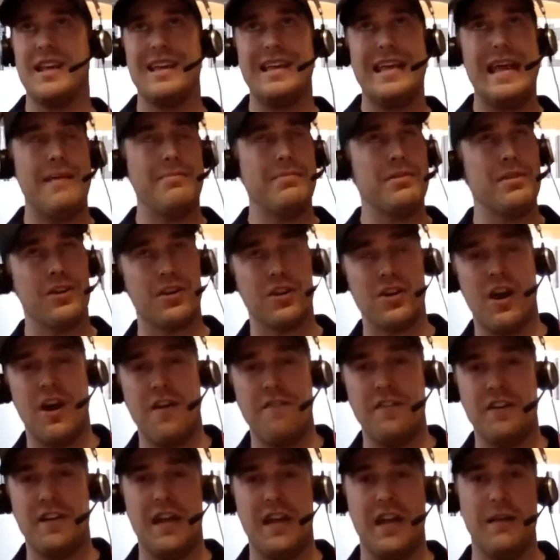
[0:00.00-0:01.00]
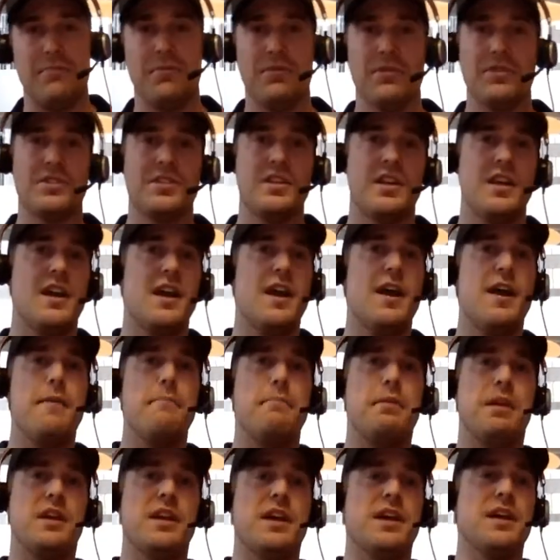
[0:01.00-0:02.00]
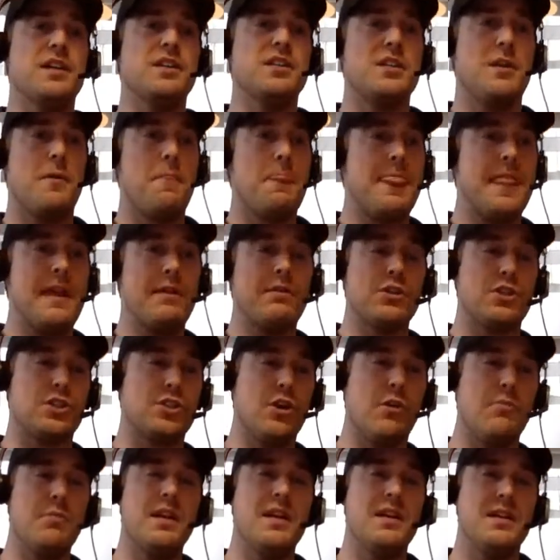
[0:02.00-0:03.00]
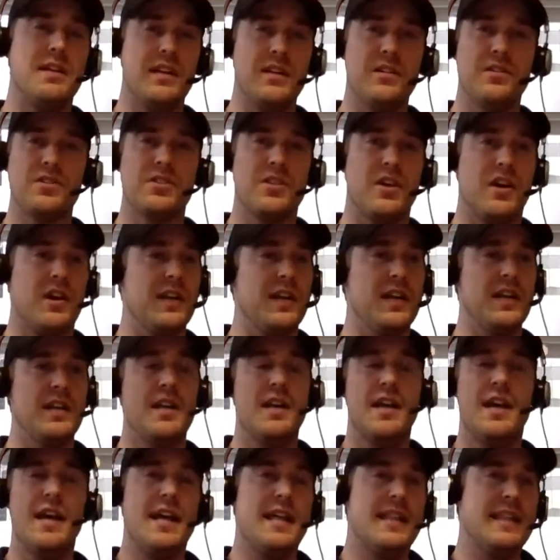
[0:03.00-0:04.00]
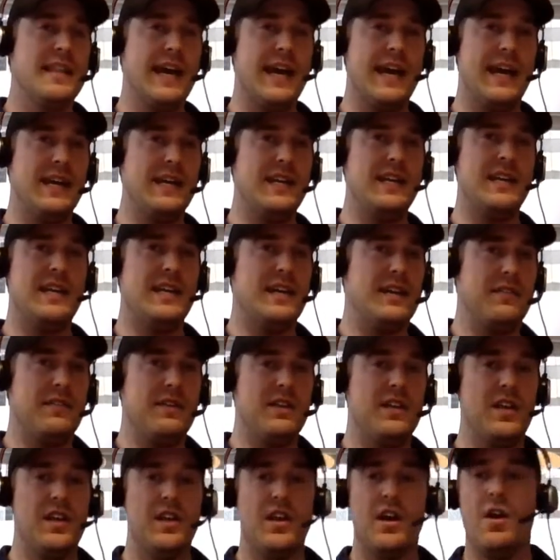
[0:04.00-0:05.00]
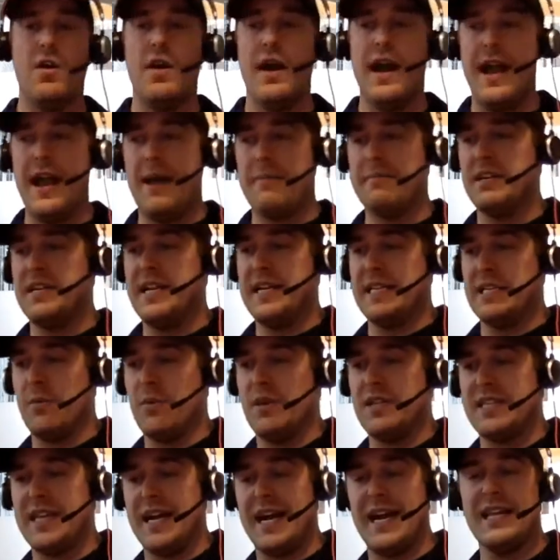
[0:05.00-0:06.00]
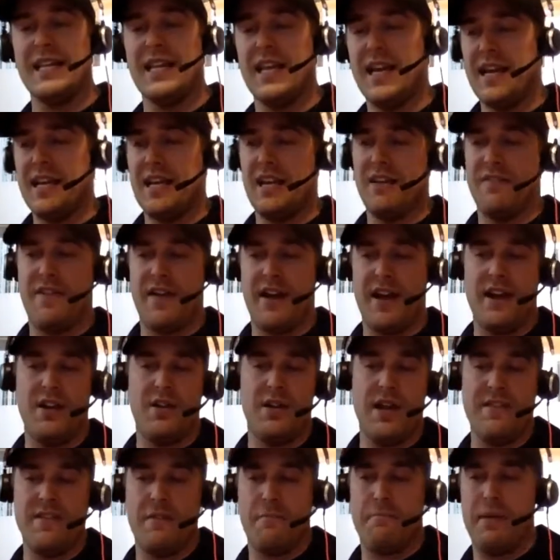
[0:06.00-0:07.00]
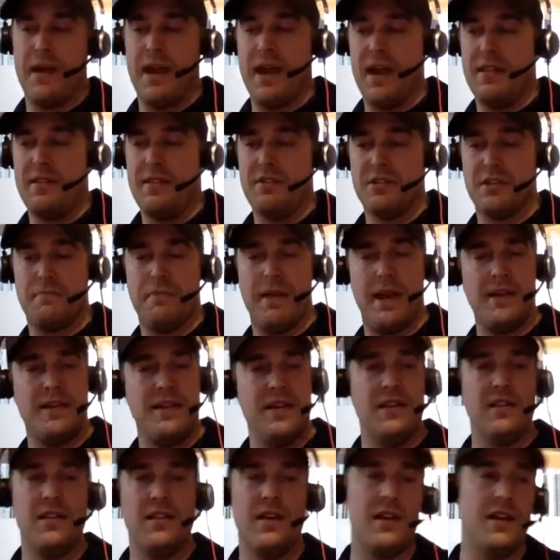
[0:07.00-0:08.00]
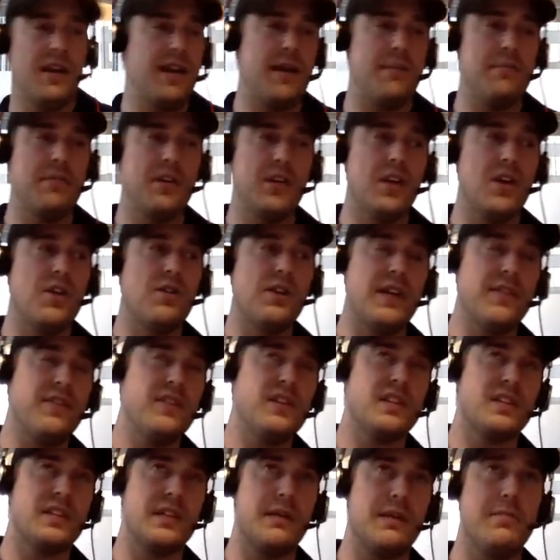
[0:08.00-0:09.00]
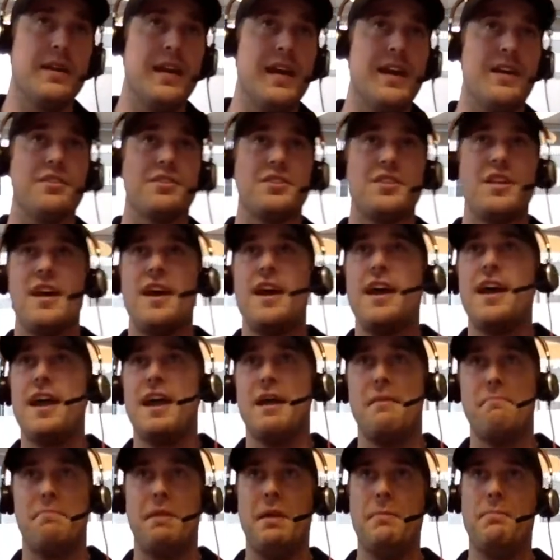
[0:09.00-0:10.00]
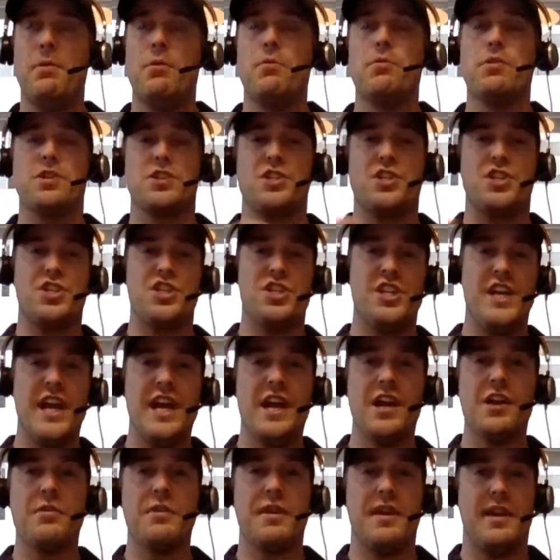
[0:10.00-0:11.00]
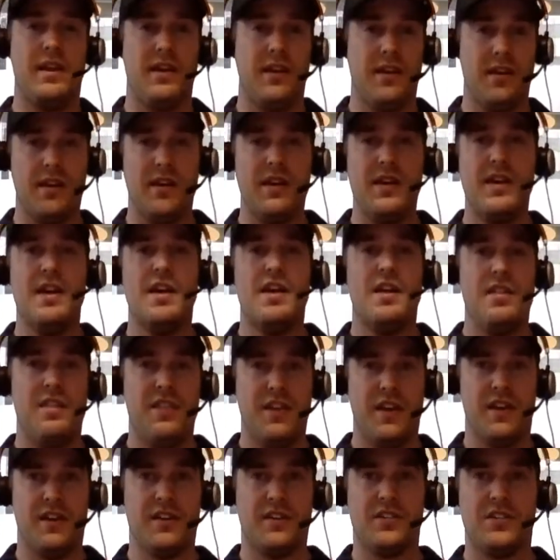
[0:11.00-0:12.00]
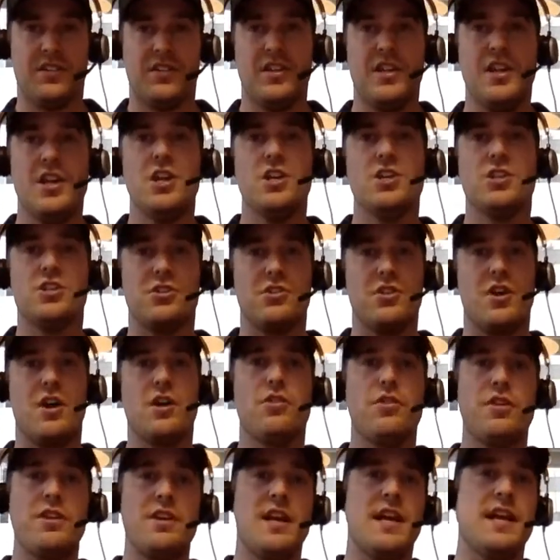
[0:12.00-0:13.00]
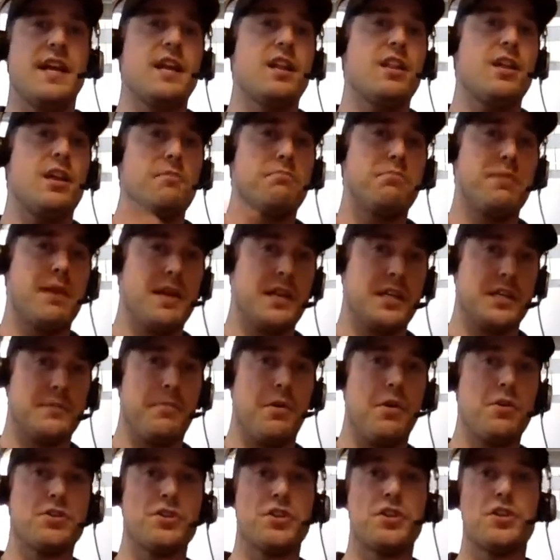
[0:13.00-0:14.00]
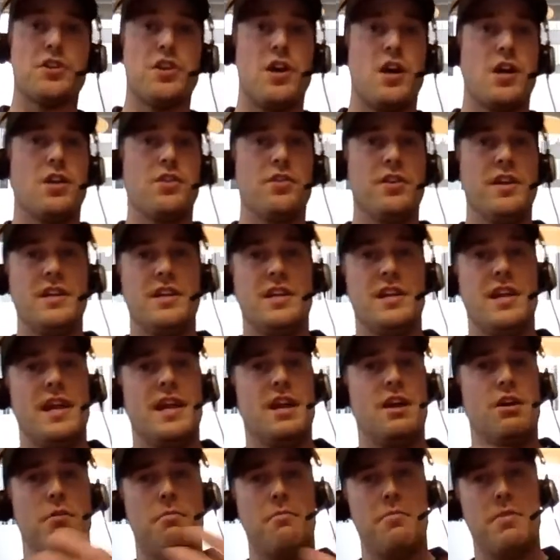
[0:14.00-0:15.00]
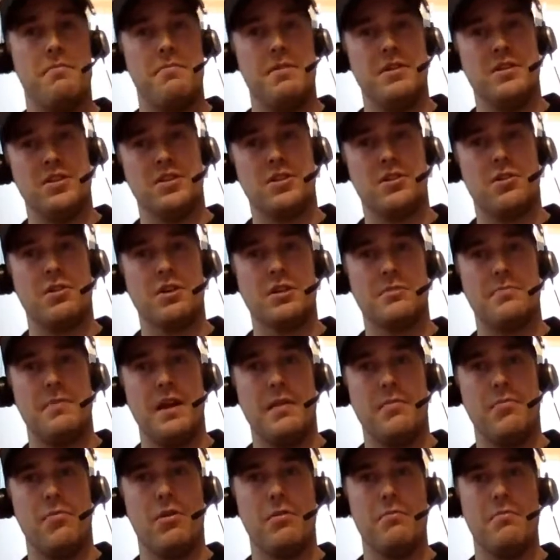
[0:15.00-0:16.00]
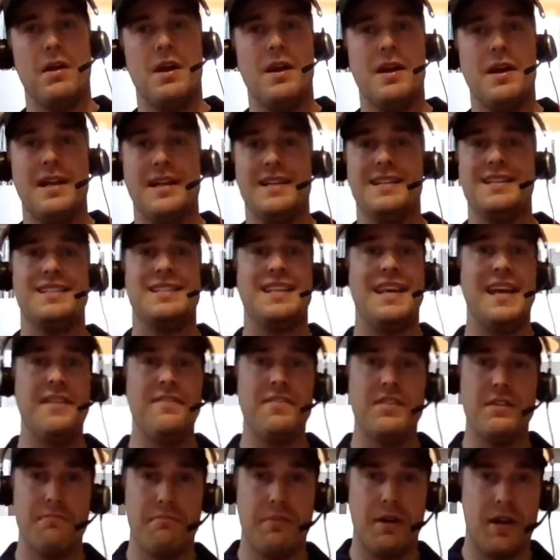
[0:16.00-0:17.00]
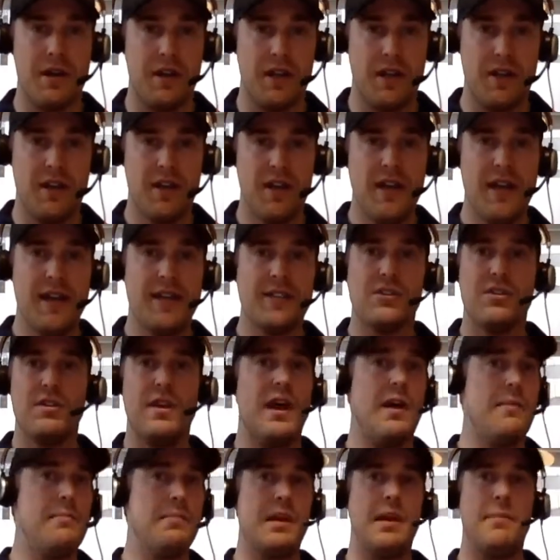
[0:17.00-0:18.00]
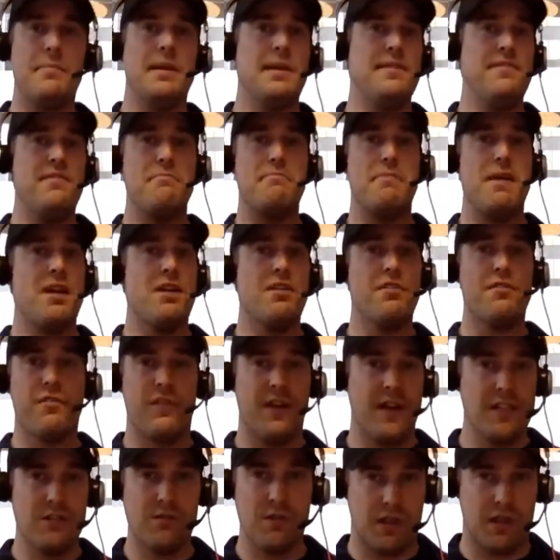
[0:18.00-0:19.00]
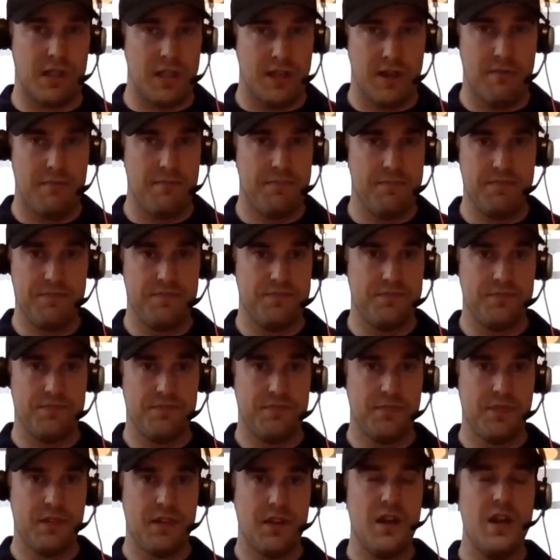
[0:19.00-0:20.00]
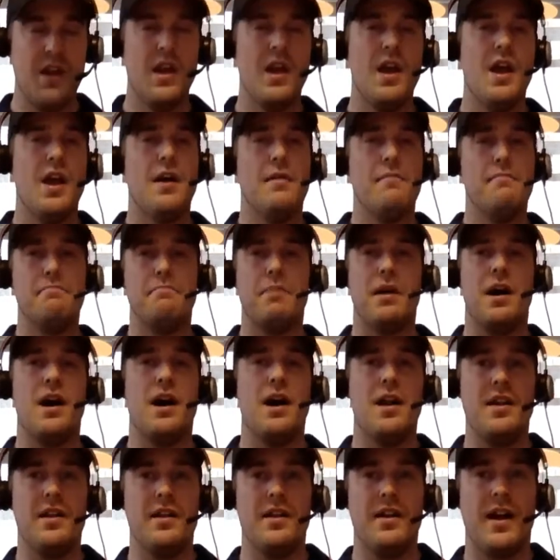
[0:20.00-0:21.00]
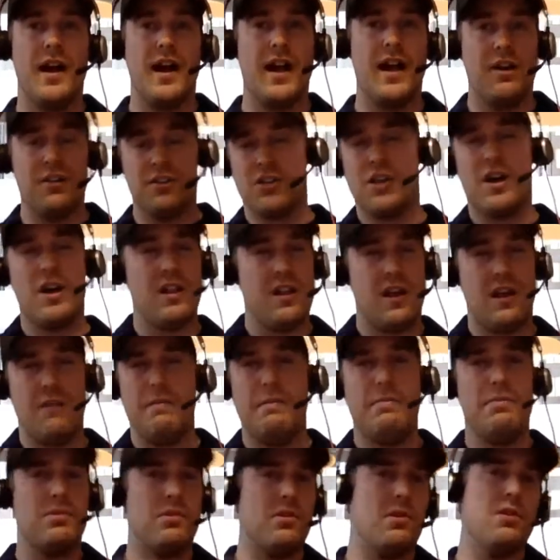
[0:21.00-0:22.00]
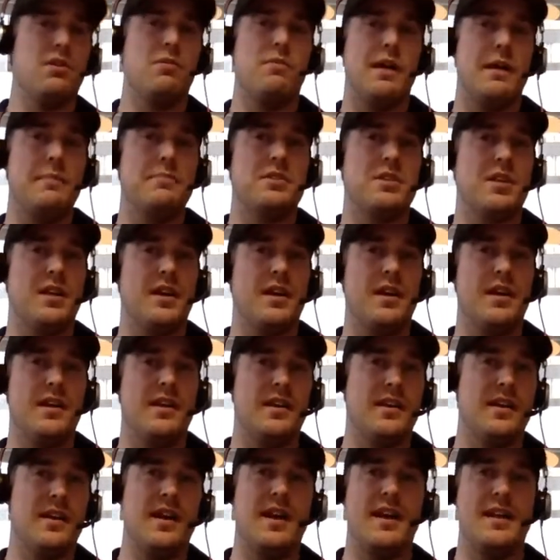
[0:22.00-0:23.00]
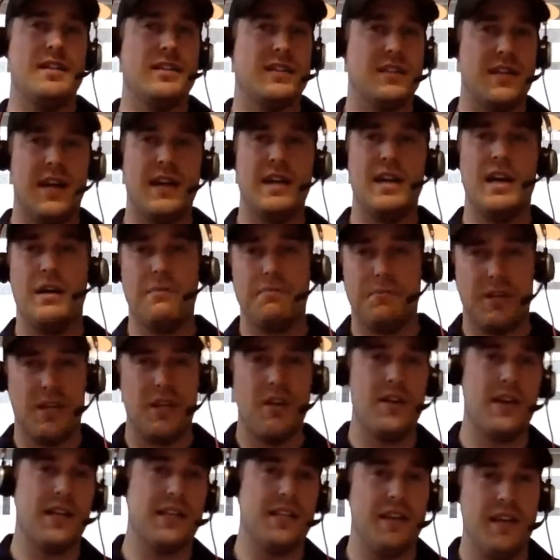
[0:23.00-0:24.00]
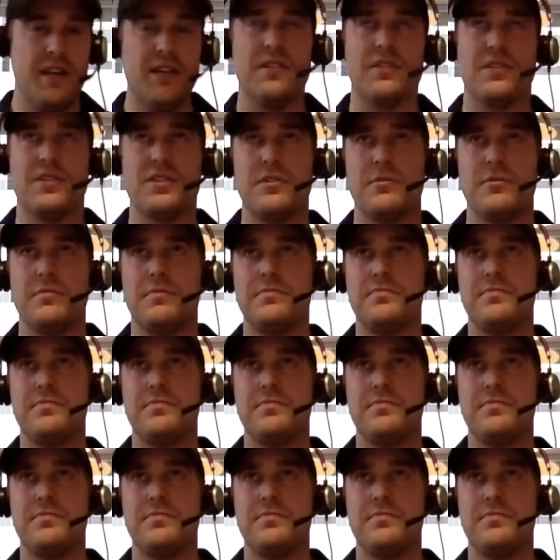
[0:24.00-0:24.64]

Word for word: They kept in their coffee tables because there were so many deals on it that you know, hey, I'm going to take the ones that I like. If I don't have a pet and there's a pet deal on it, I'm going to go give it to someone else. And people were sharing this. So not only did I get a lot of brand exposure, not only did I help the business owners make more money and save them money, and so now I'm becoming even better friends with them. But I also got a lot of people to go to the website and sign up to go get the deals.